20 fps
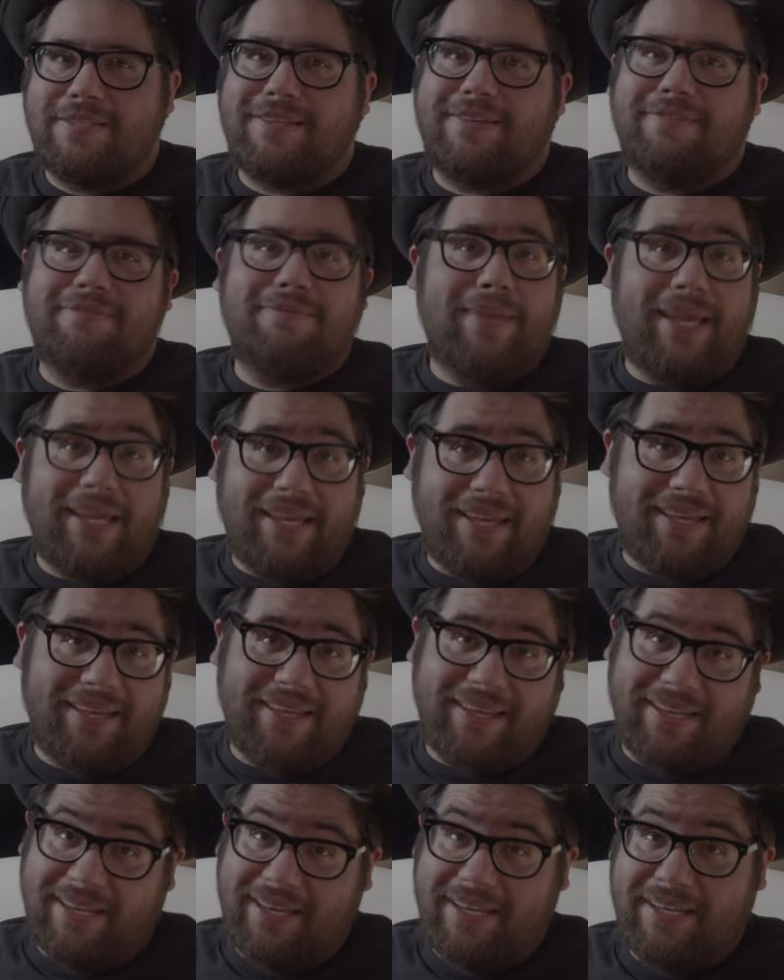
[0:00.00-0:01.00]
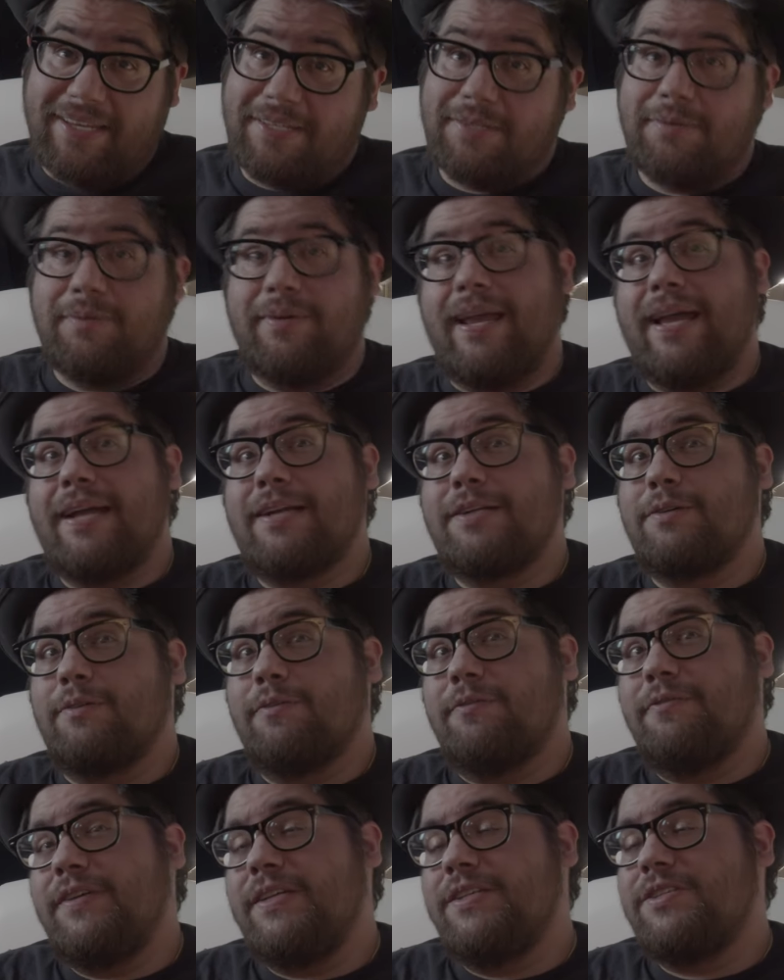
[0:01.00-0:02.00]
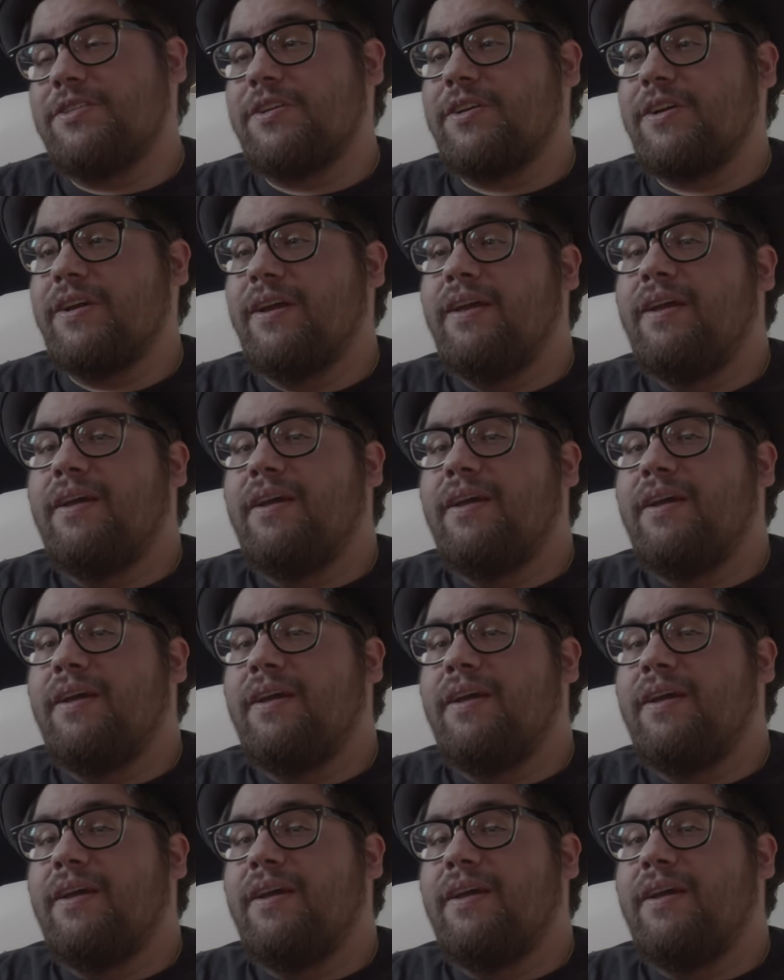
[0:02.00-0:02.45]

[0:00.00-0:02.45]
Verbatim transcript: of making it into an actual feature,